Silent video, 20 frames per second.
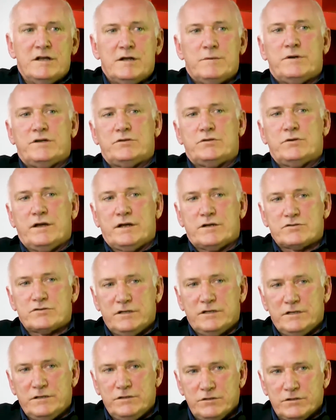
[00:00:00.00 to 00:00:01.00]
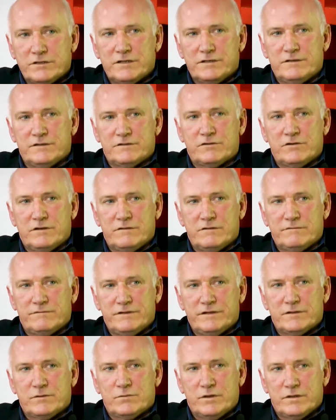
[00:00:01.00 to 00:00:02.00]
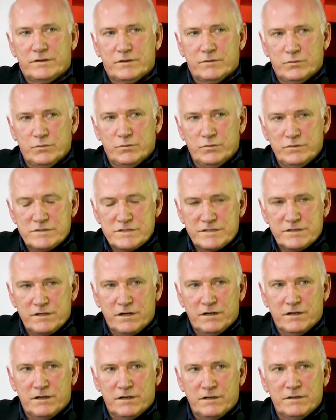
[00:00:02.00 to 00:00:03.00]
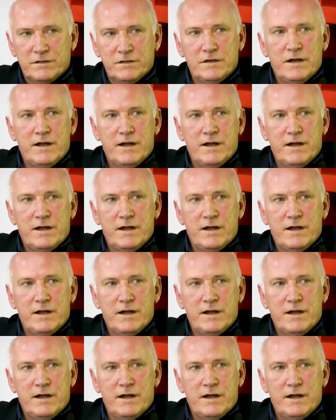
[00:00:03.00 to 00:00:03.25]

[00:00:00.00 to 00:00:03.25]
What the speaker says: but to actually look at this conflict, what the roots are,